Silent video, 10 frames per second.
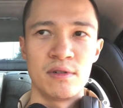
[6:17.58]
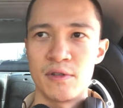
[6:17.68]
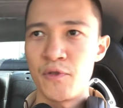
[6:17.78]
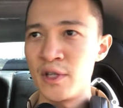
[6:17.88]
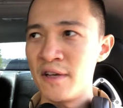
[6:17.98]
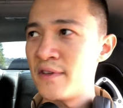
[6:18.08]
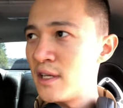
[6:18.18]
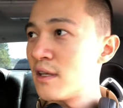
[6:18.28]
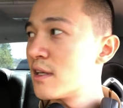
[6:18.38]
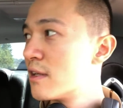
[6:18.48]
If you live
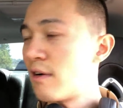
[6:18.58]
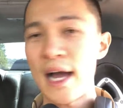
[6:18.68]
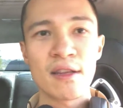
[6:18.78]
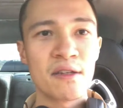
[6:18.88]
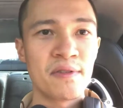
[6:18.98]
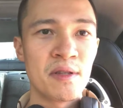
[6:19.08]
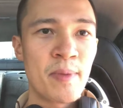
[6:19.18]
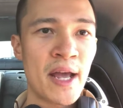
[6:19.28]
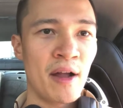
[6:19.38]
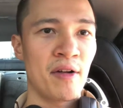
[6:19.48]
in, I live in the
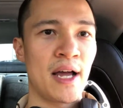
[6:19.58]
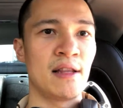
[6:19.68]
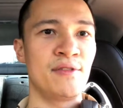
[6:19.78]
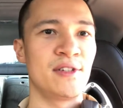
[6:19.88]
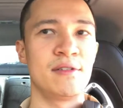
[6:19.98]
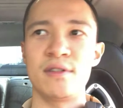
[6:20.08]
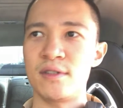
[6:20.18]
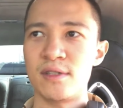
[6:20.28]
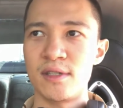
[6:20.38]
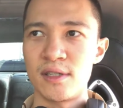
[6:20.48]
Bay Area. I live
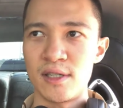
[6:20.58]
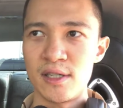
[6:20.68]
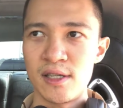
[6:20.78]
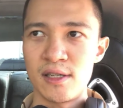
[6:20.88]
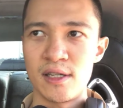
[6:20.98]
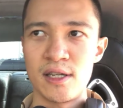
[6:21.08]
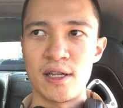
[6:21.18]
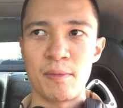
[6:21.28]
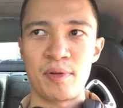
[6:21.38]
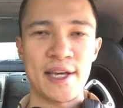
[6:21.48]

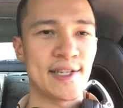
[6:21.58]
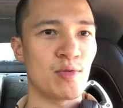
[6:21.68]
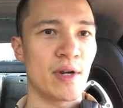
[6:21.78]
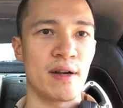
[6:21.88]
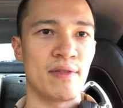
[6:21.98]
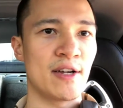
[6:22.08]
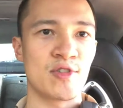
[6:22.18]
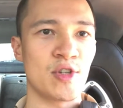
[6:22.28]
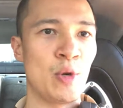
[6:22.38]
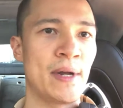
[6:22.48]
in a place where there's
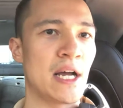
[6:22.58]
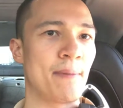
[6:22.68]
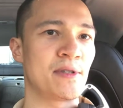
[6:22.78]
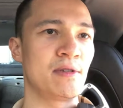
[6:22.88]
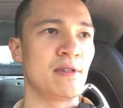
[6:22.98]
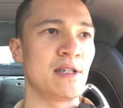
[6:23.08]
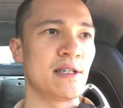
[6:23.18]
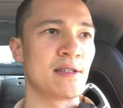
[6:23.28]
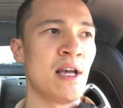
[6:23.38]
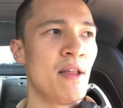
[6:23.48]
so many
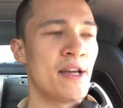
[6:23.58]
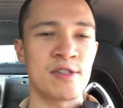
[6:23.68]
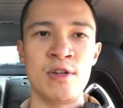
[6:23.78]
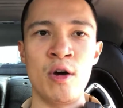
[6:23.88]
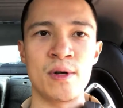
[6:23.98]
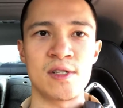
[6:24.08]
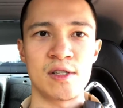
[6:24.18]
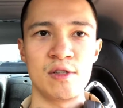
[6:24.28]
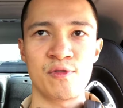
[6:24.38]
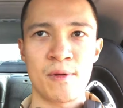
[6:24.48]
opportunities. There's no
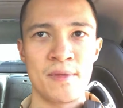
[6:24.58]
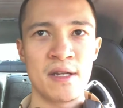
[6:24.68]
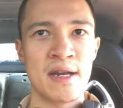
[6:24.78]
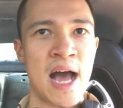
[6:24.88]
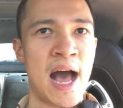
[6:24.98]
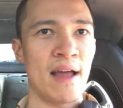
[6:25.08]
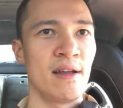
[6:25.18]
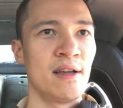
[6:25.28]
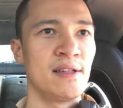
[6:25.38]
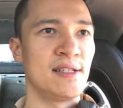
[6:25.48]
excuse for me not
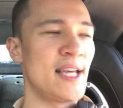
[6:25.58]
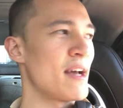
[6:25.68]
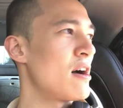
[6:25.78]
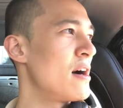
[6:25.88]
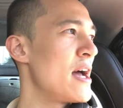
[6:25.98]
to take